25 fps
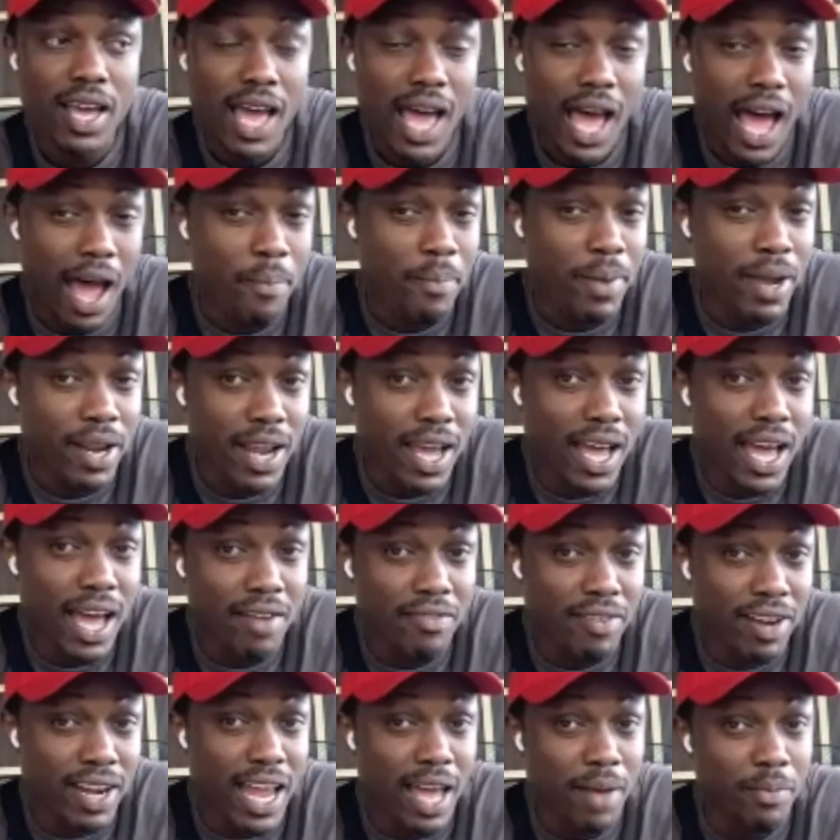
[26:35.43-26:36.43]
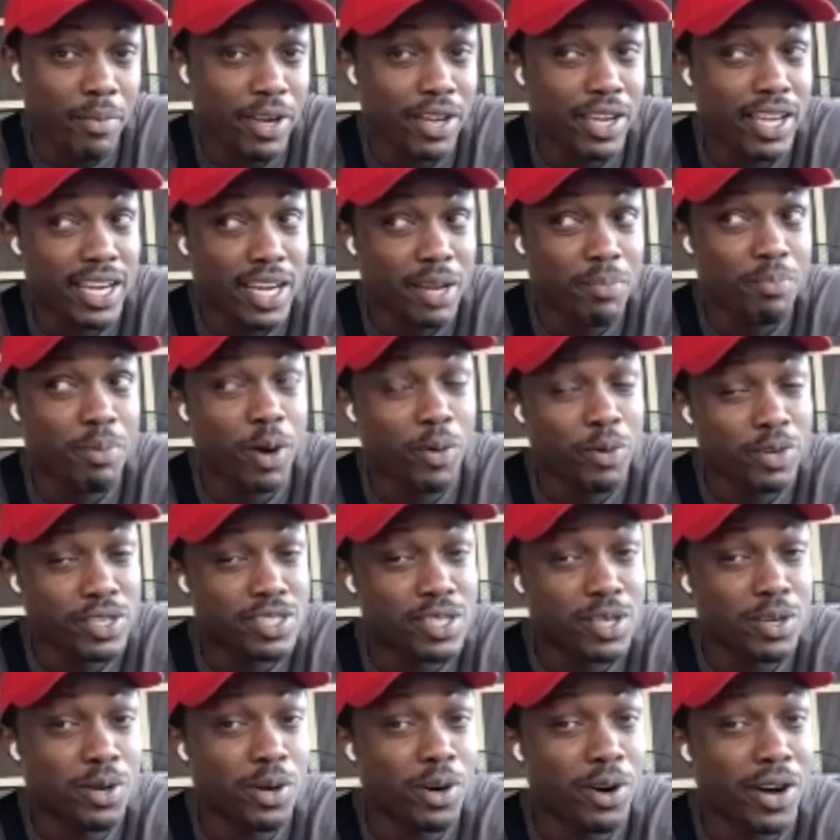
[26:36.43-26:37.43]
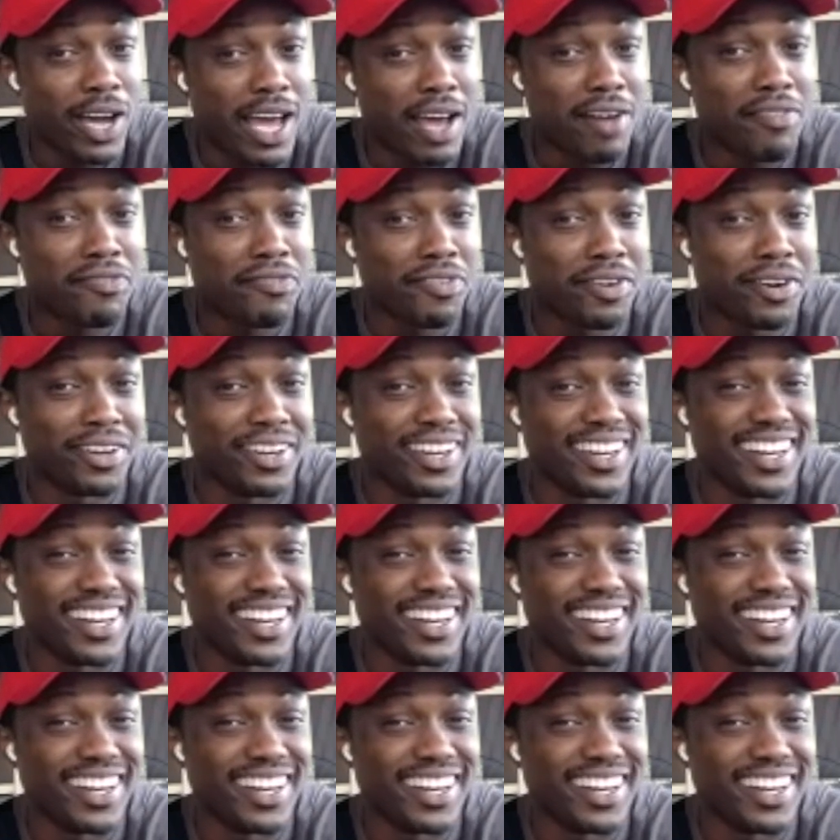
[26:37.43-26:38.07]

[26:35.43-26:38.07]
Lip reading: I may not have a Lamborghini, but we still gonna have fun.